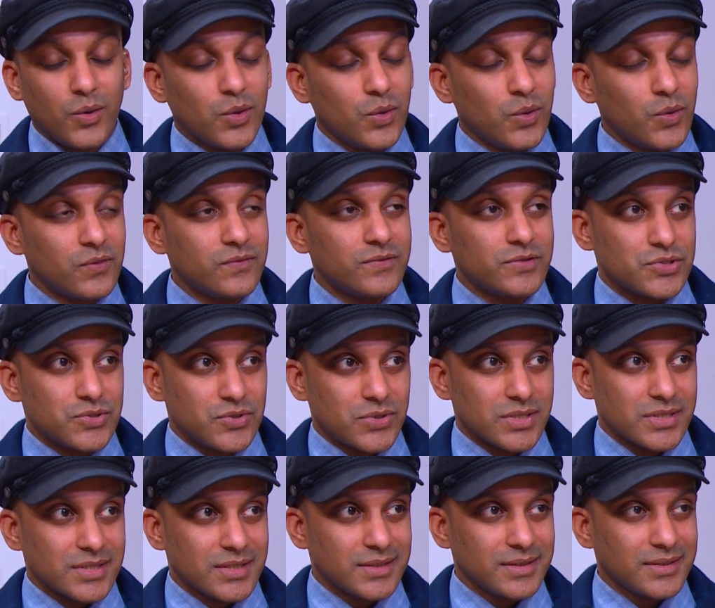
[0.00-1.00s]
over
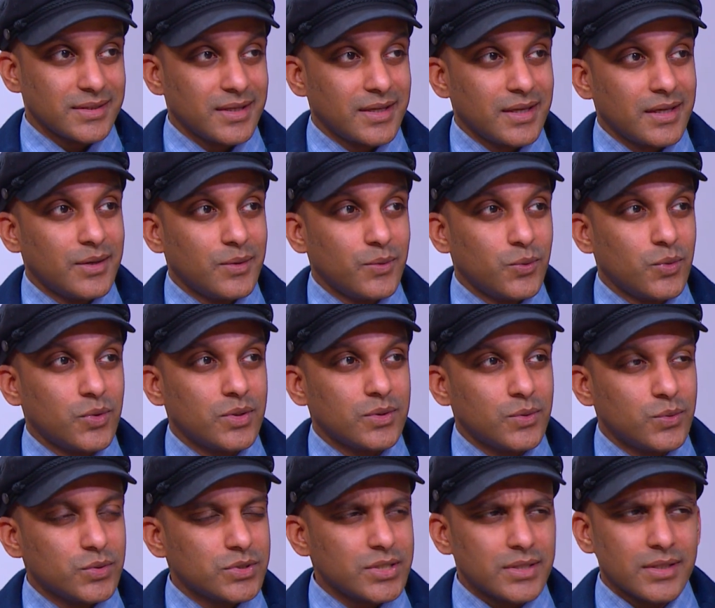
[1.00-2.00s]
Georgia.
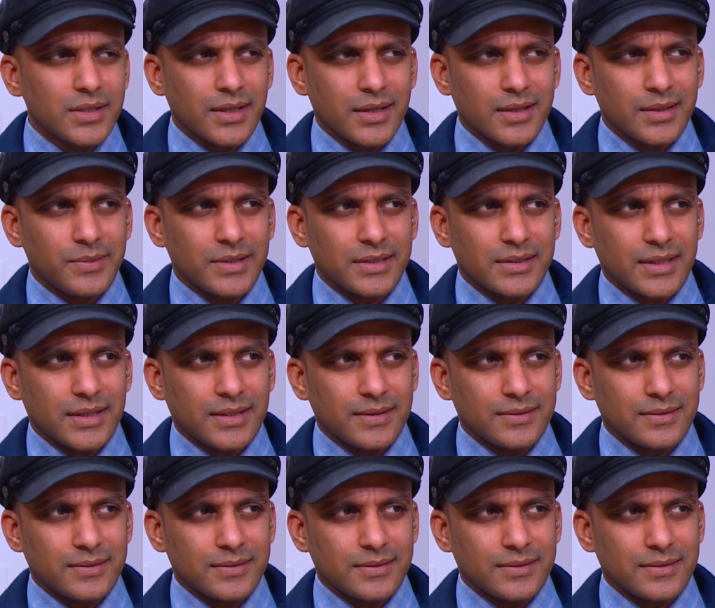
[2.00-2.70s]
What do you think about that?